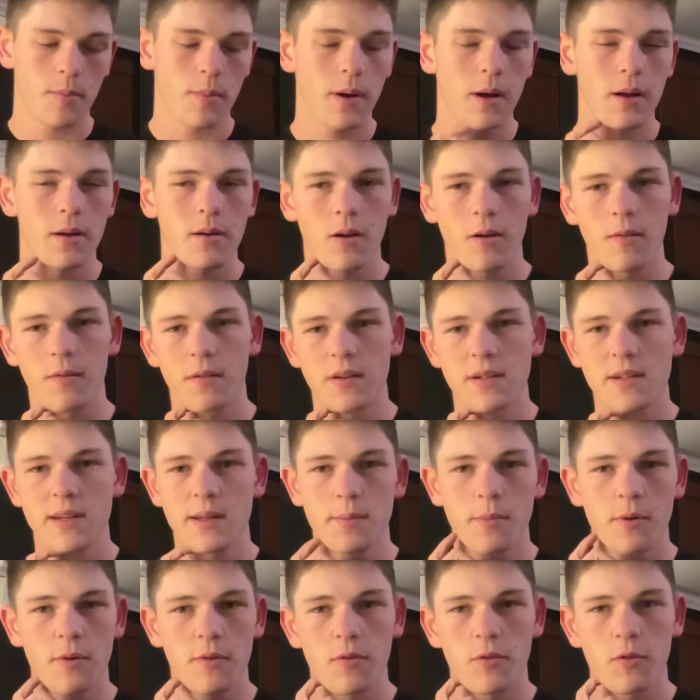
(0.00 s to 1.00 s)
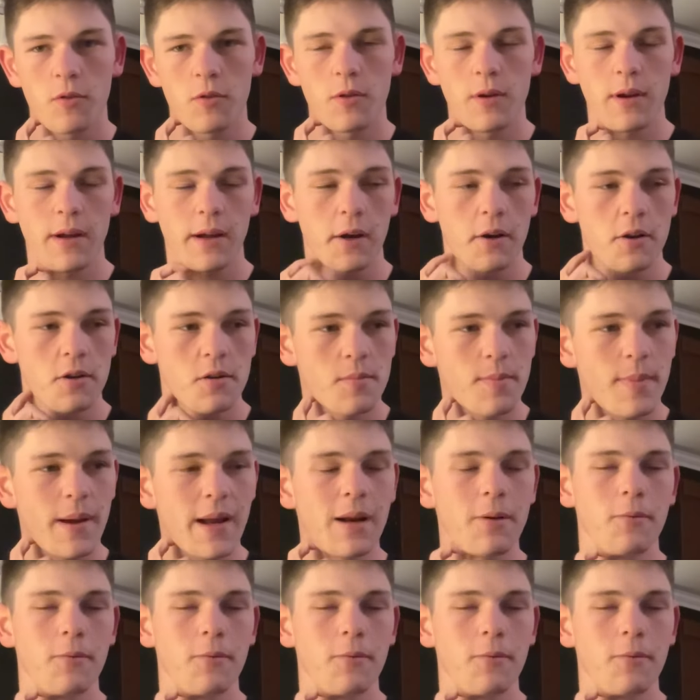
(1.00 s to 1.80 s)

But obviously before I go to bed,